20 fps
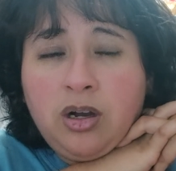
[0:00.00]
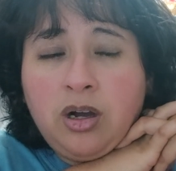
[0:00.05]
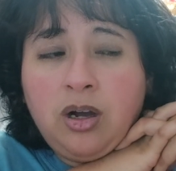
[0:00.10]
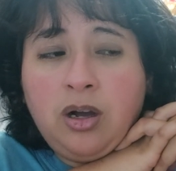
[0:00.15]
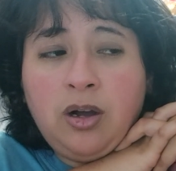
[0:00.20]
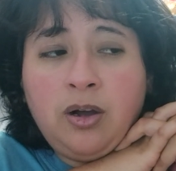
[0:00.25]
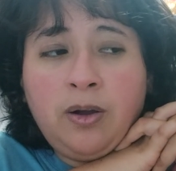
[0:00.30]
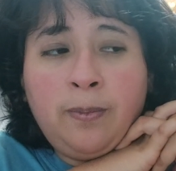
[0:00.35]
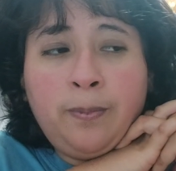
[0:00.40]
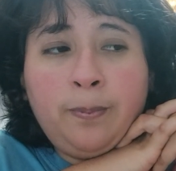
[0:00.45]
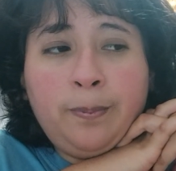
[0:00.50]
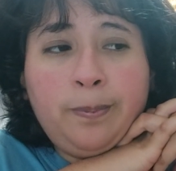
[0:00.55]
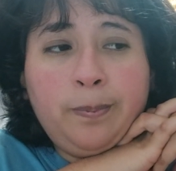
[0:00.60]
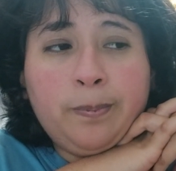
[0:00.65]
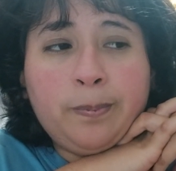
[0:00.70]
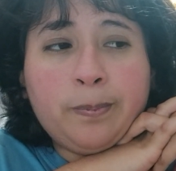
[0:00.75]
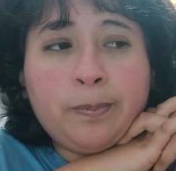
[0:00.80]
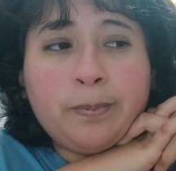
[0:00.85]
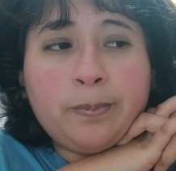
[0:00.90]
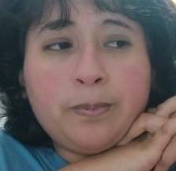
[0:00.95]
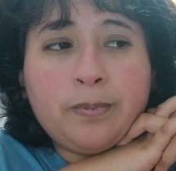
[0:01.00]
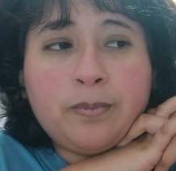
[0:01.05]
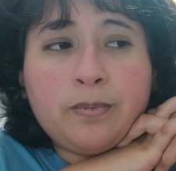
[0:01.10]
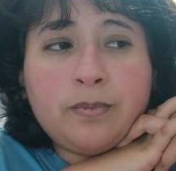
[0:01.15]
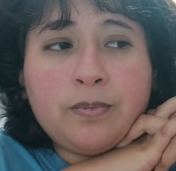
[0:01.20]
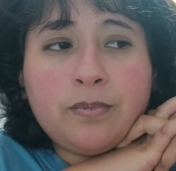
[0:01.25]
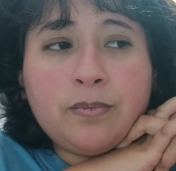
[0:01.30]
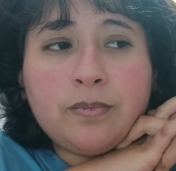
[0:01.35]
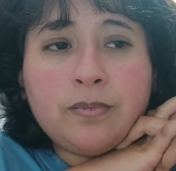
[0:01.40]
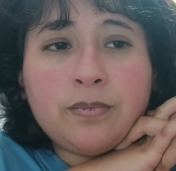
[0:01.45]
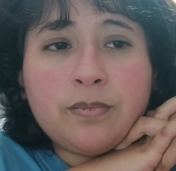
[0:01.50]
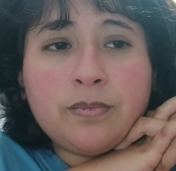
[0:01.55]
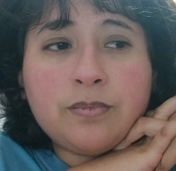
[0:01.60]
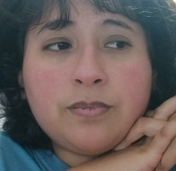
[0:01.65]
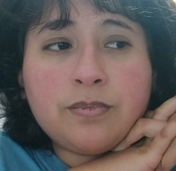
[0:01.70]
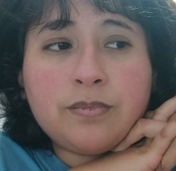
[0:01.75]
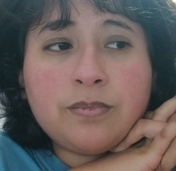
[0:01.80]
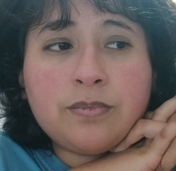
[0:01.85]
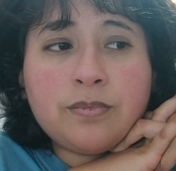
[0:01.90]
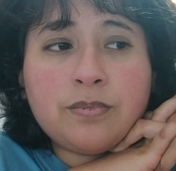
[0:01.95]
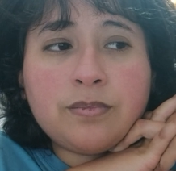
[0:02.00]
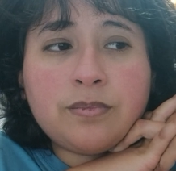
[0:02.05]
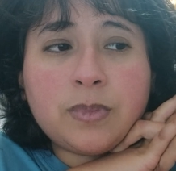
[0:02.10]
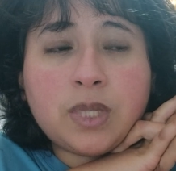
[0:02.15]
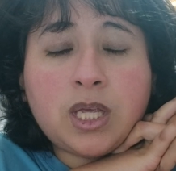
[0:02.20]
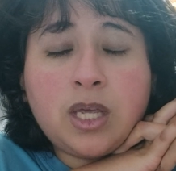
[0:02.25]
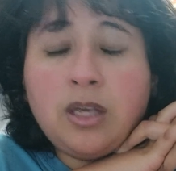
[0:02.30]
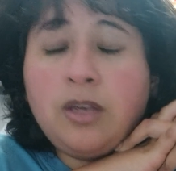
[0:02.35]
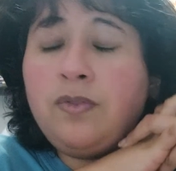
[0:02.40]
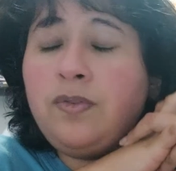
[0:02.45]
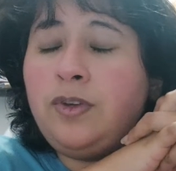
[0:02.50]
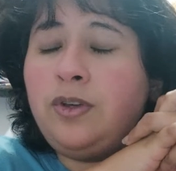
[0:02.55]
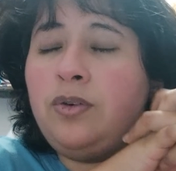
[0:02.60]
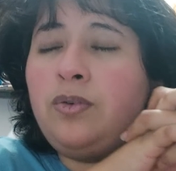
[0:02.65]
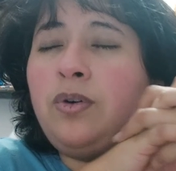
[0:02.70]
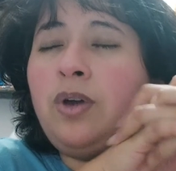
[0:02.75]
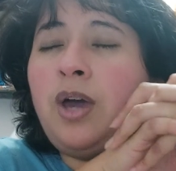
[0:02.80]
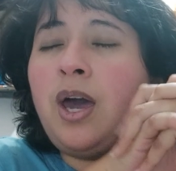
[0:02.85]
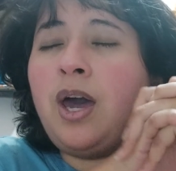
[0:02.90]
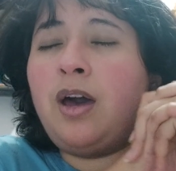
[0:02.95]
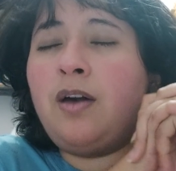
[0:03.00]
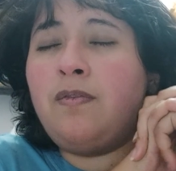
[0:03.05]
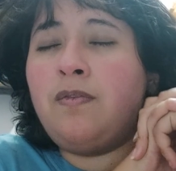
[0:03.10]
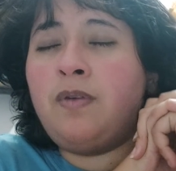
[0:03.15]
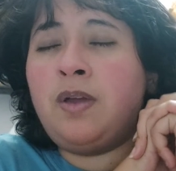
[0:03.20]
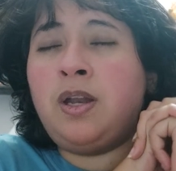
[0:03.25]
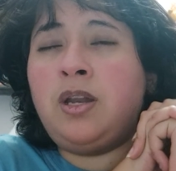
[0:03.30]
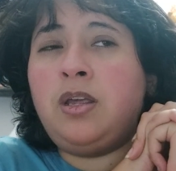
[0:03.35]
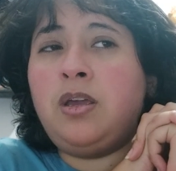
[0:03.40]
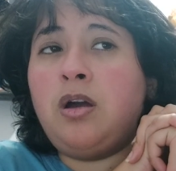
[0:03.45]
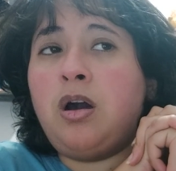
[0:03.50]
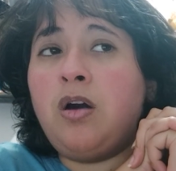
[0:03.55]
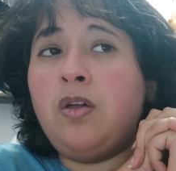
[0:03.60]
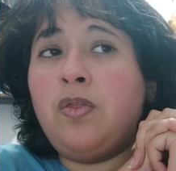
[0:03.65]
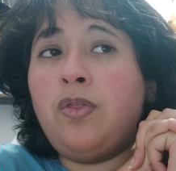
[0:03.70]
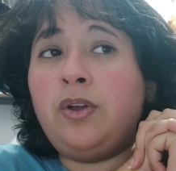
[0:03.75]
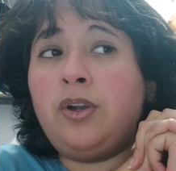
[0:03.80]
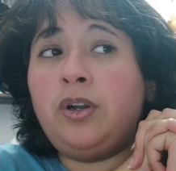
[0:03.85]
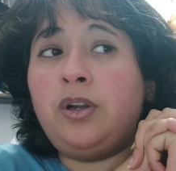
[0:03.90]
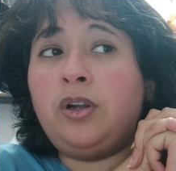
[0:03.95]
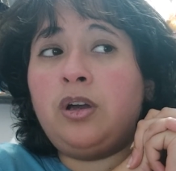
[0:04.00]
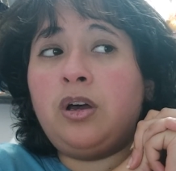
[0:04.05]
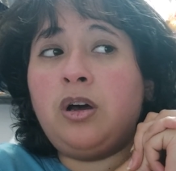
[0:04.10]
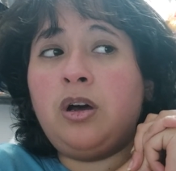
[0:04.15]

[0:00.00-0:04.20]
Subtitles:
If you have any other